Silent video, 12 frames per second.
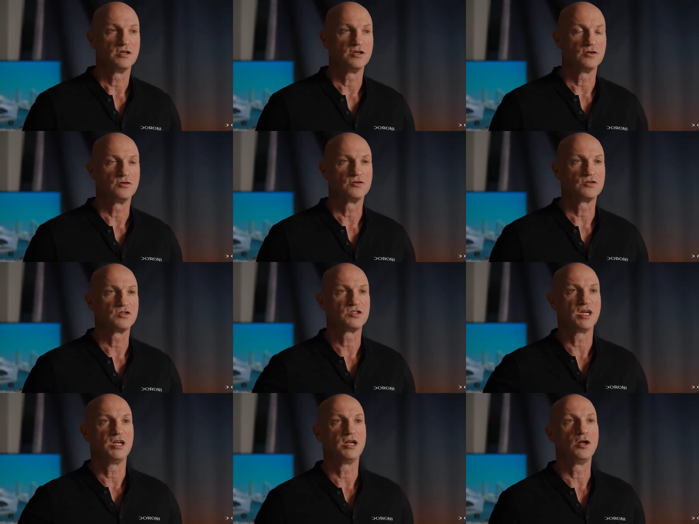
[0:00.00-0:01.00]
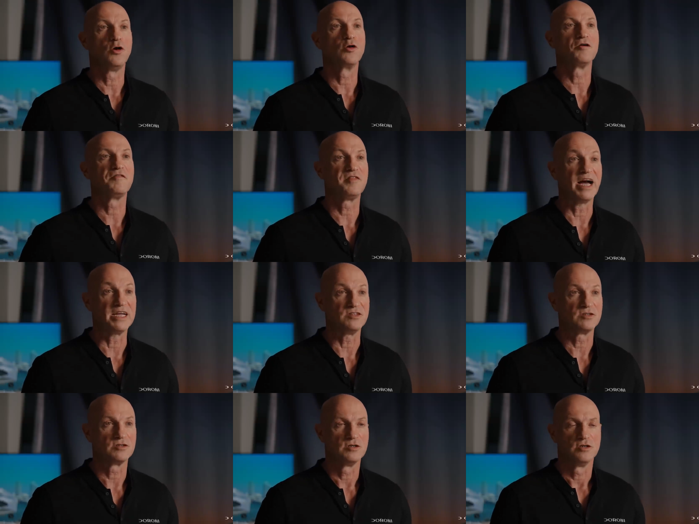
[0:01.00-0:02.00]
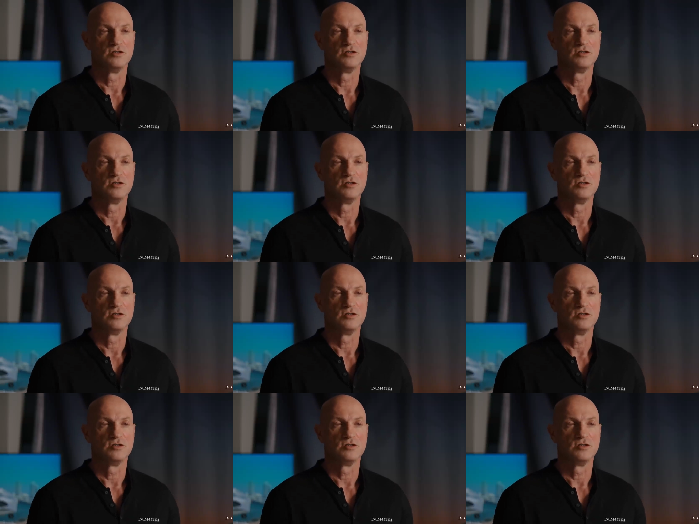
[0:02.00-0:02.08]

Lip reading: in order to sustain a longer flight.